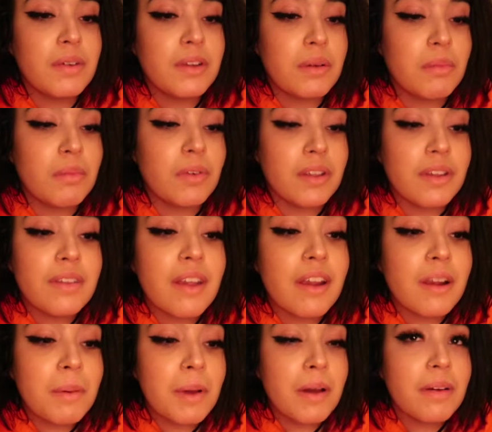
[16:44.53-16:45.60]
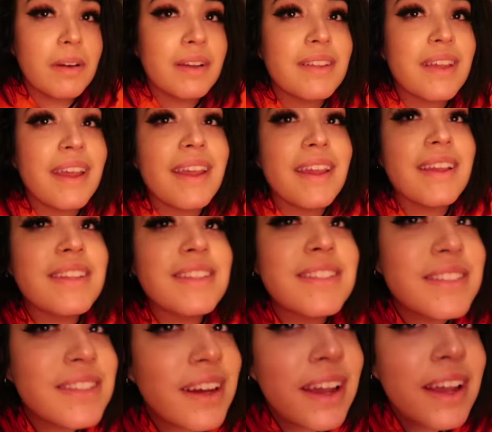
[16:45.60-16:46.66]
I'm really scared about because I
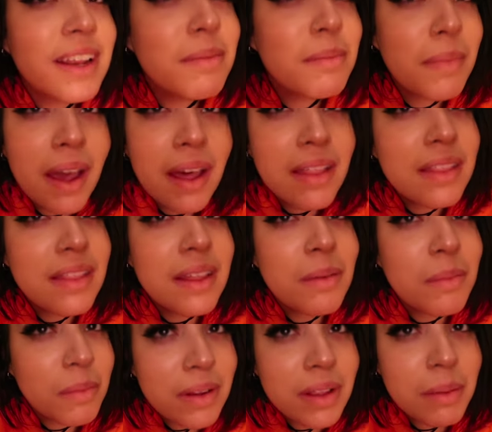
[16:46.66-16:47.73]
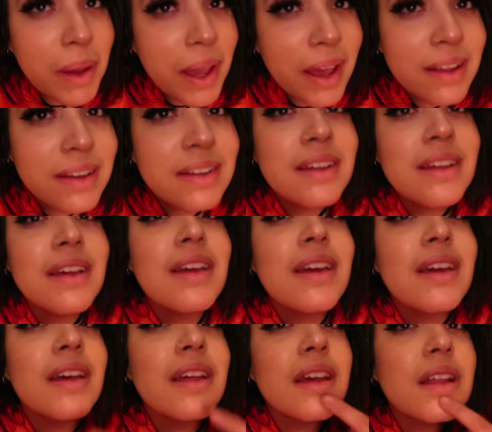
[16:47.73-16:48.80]
suck at math, like, really bad. And
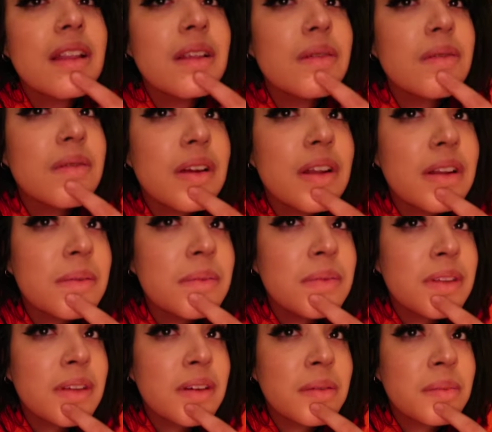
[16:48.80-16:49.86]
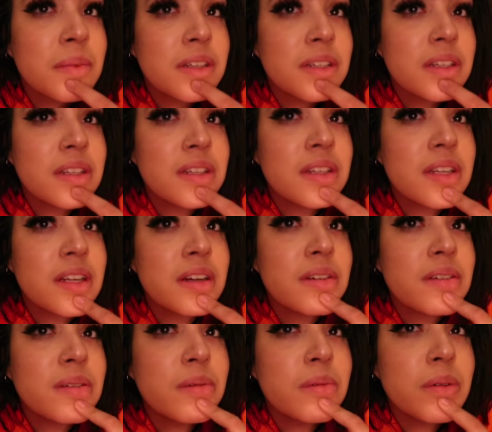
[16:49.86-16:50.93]
I got this random zit on my chin. I
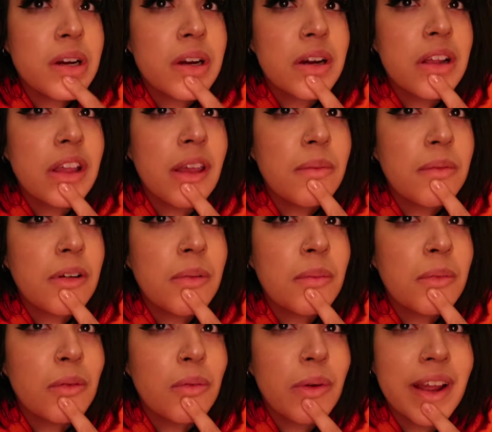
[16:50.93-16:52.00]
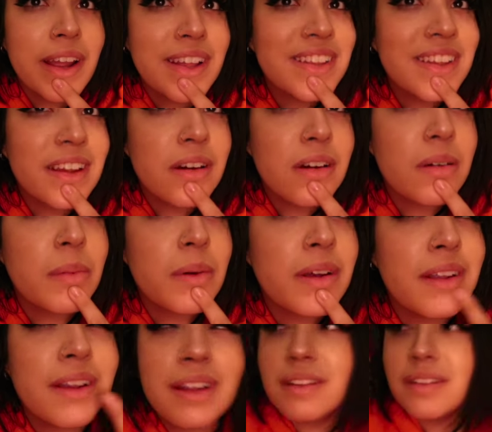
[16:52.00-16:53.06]
don't know where it came from or why it's here, but
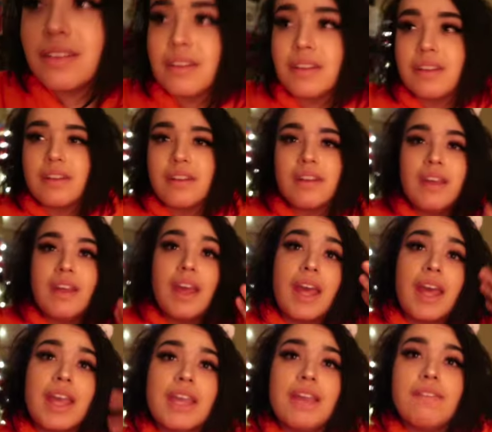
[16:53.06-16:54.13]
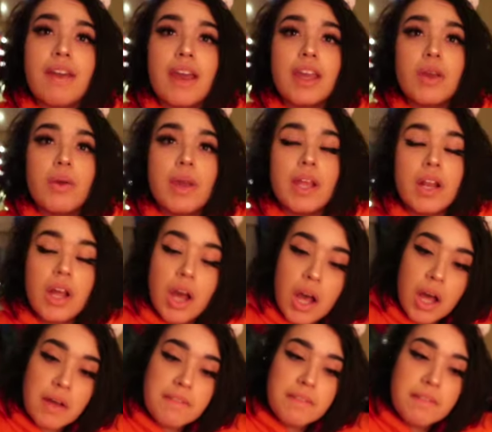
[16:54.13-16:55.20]
it needs to evacuate
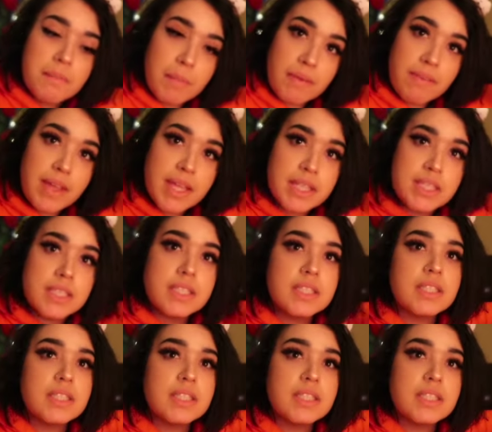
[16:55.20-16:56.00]
off my face.